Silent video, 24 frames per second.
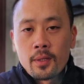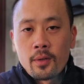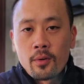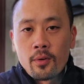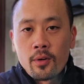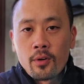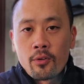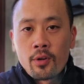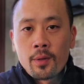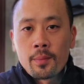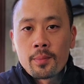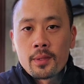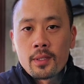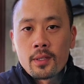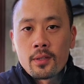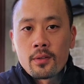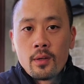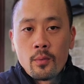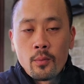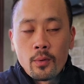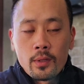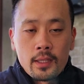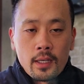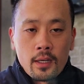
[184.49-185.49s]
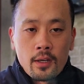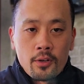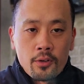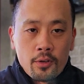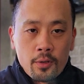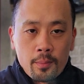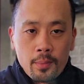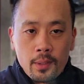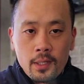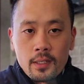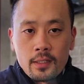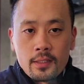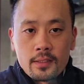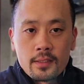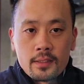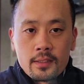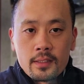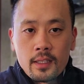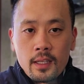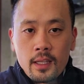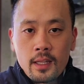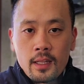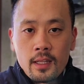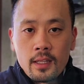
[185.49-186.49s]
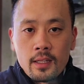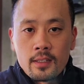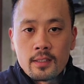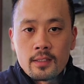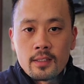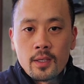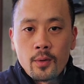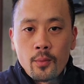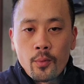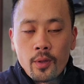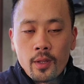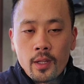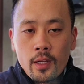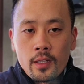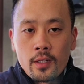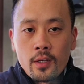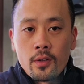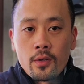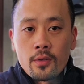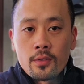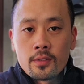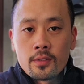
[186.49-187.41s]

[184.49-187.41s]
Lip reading: or a crypto with that $100, and then see where that goes,